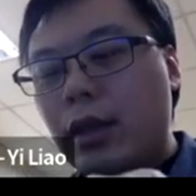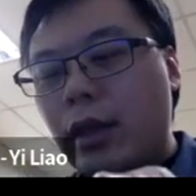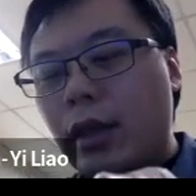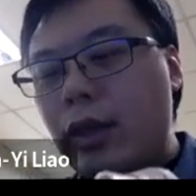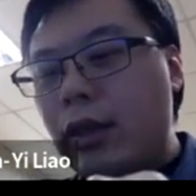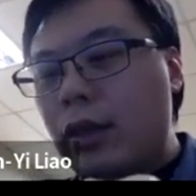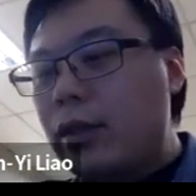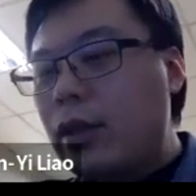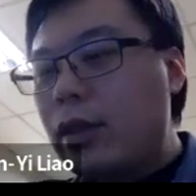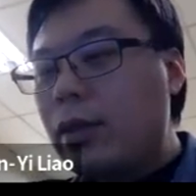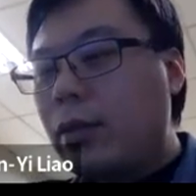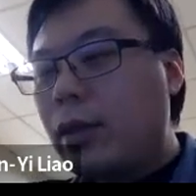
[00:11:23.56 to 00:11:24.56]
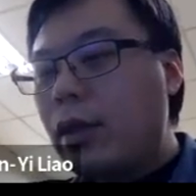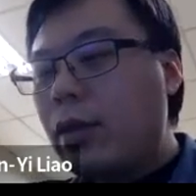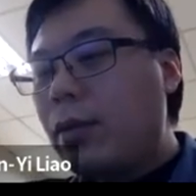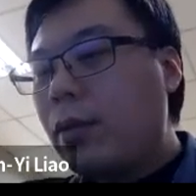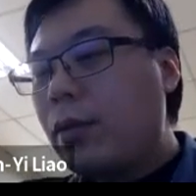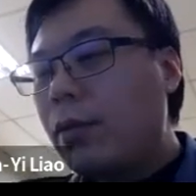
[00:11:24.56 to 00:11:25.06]
And this is
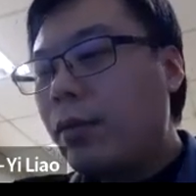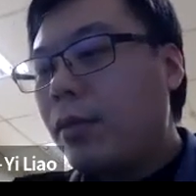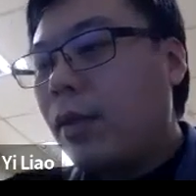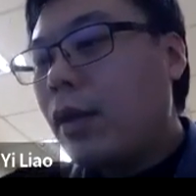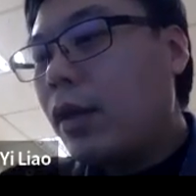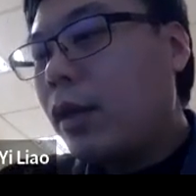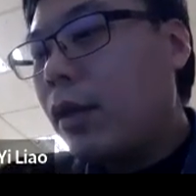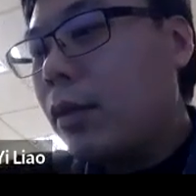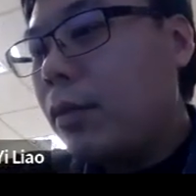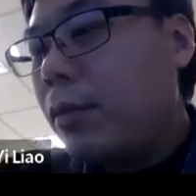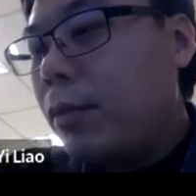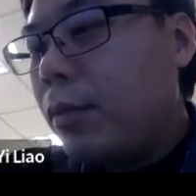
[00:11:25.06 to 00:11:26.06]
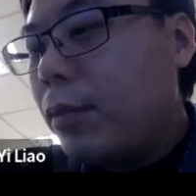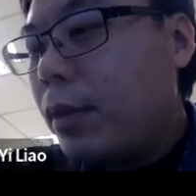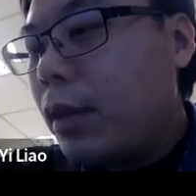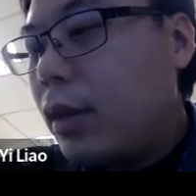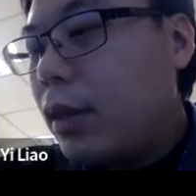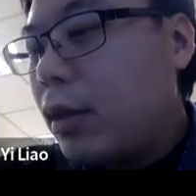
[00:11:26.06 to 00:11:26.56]
what uh,
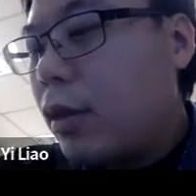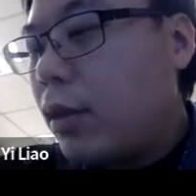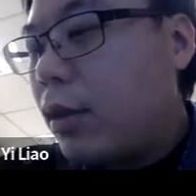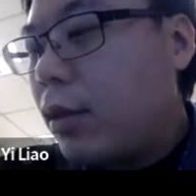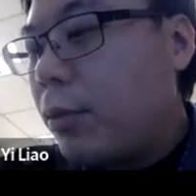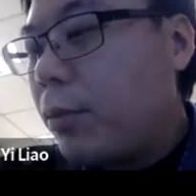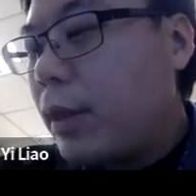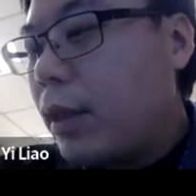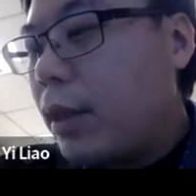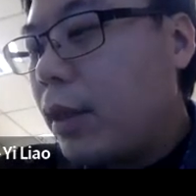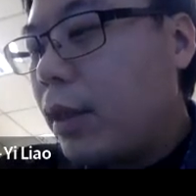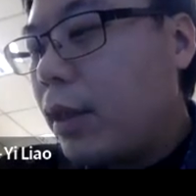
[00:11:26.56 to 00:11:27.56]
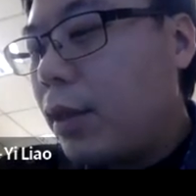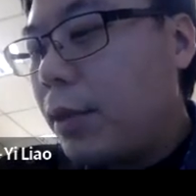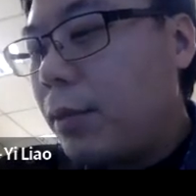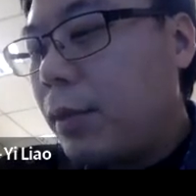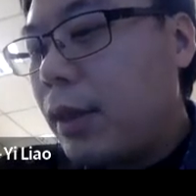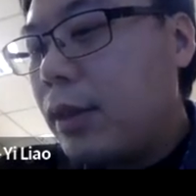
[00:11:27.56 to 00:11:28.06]
we call weak
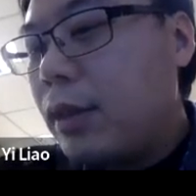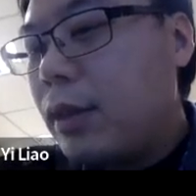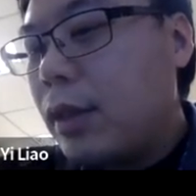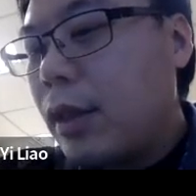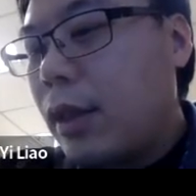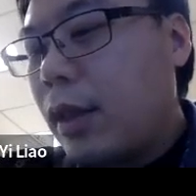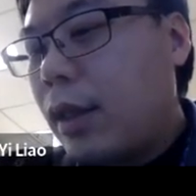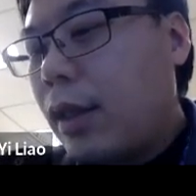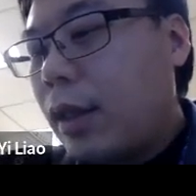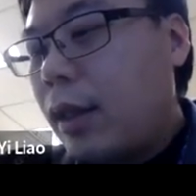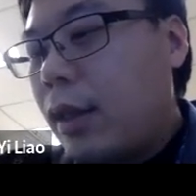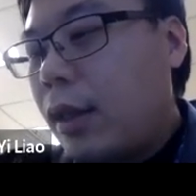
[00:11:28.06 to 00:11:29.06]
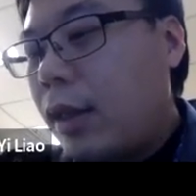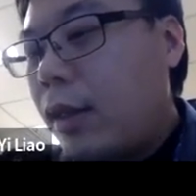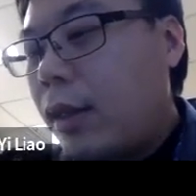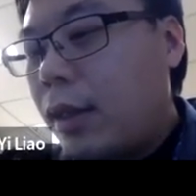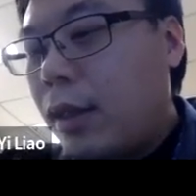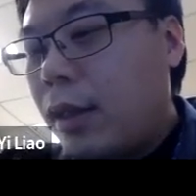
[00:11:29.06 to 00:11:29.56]
equivalence.
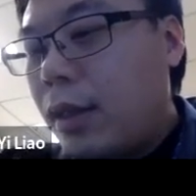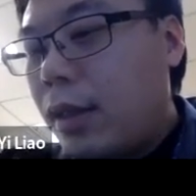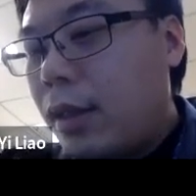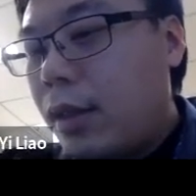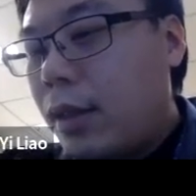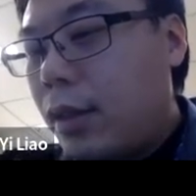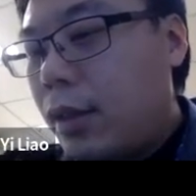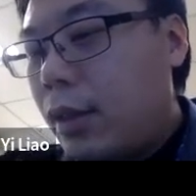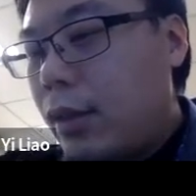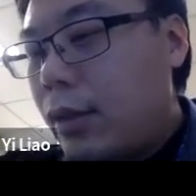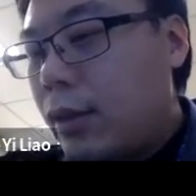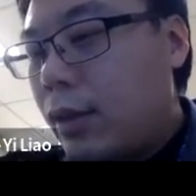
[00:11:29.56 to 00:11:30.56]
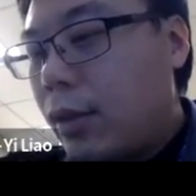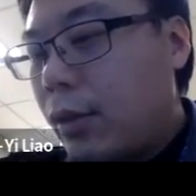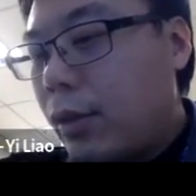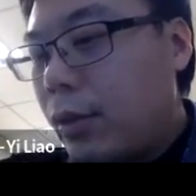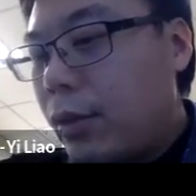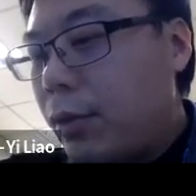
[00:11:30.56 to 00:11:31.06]
And uh,
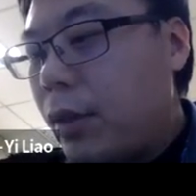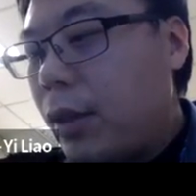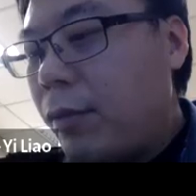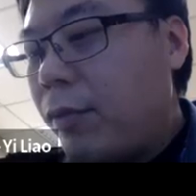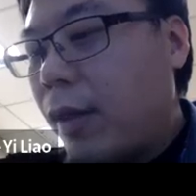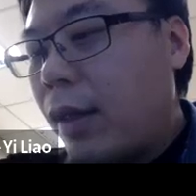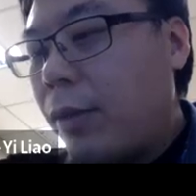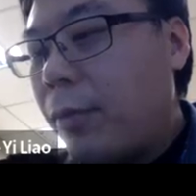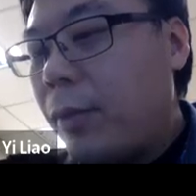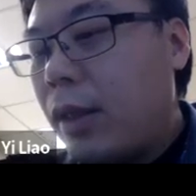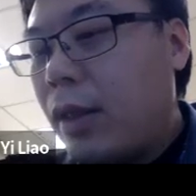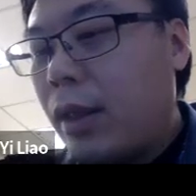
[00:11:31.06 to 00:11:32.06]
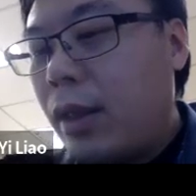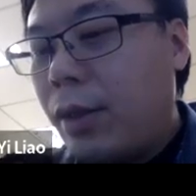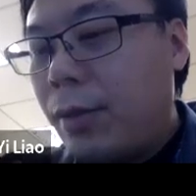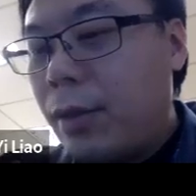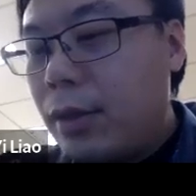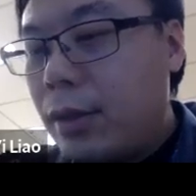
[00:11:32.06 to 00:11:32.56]
so to define weak
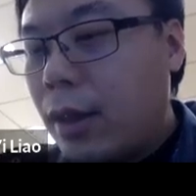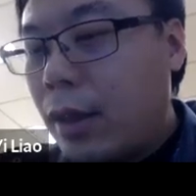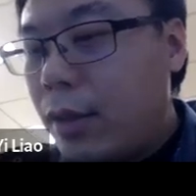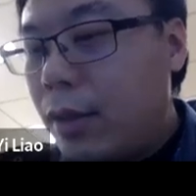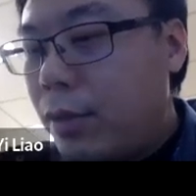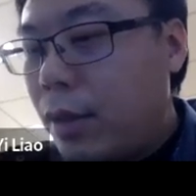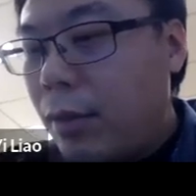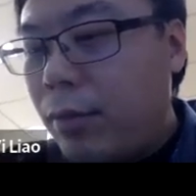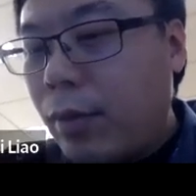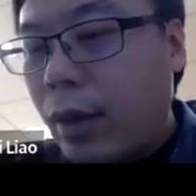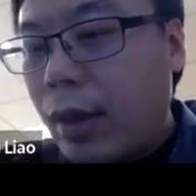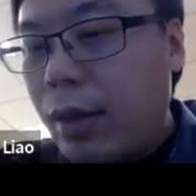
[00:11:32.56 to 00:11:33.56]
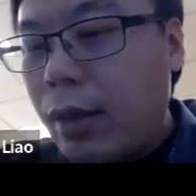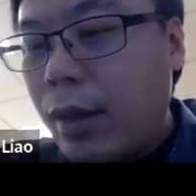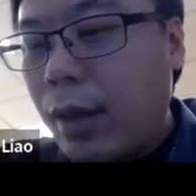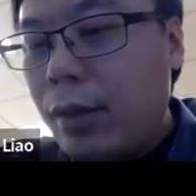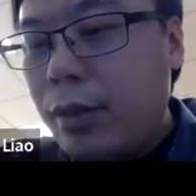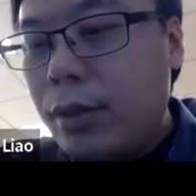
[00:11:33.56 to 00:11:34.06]
equivalence, I need to define
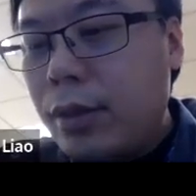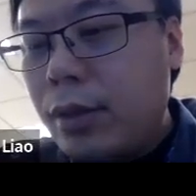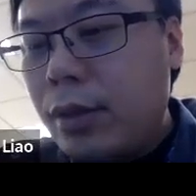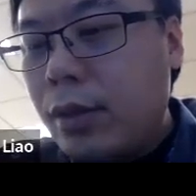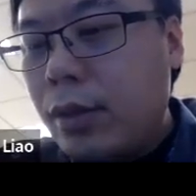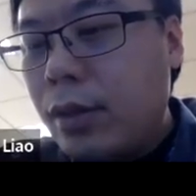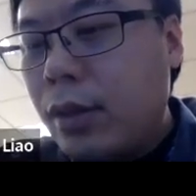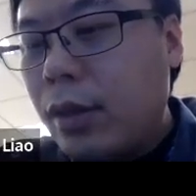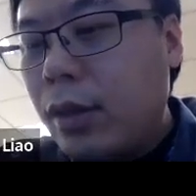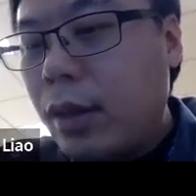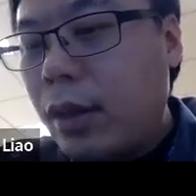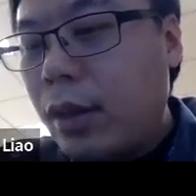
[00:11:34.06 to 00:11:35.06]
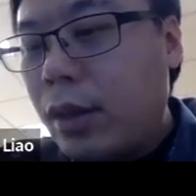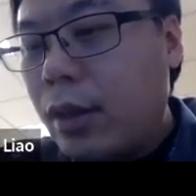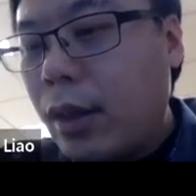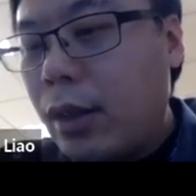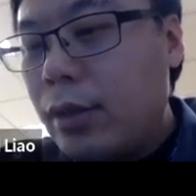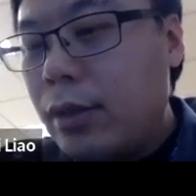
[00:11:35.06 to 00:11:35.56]
tangent, uh,
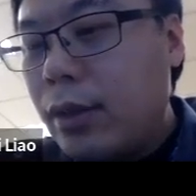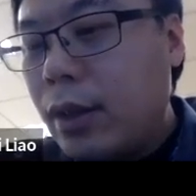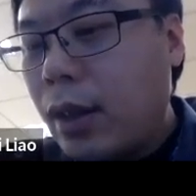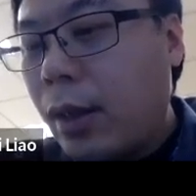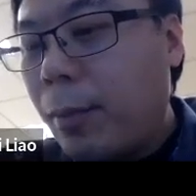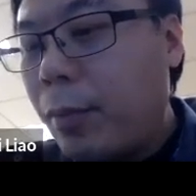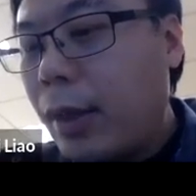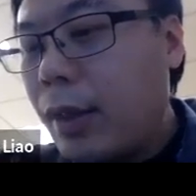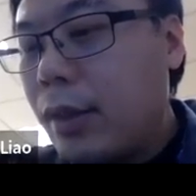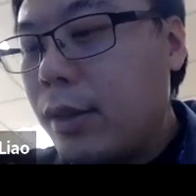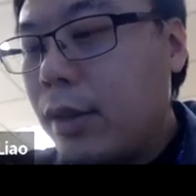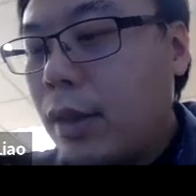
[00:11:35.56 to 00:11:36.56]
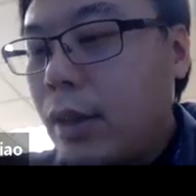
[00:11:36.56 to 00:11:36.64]
tangent complex.